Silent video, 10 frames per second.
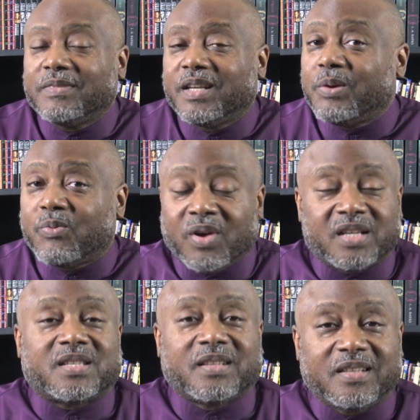It
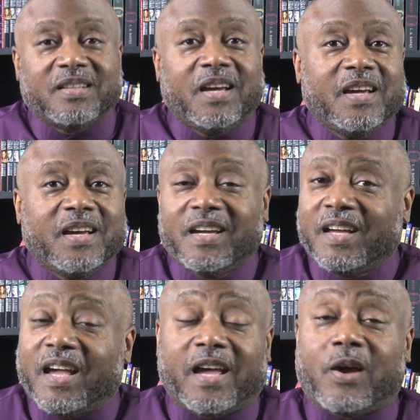wasn't.
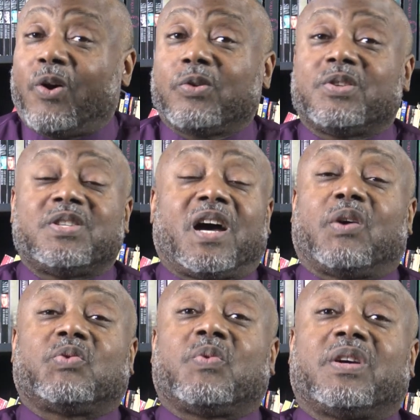Hey, all the
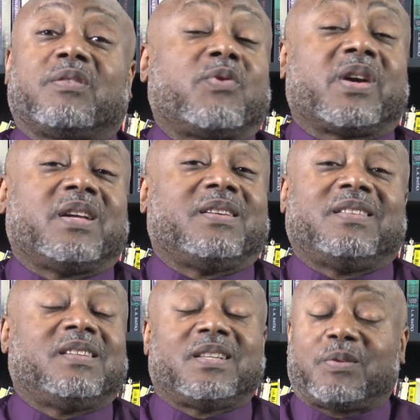jobs weren't great.
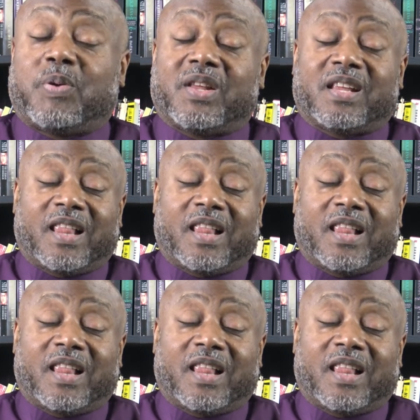Let's put it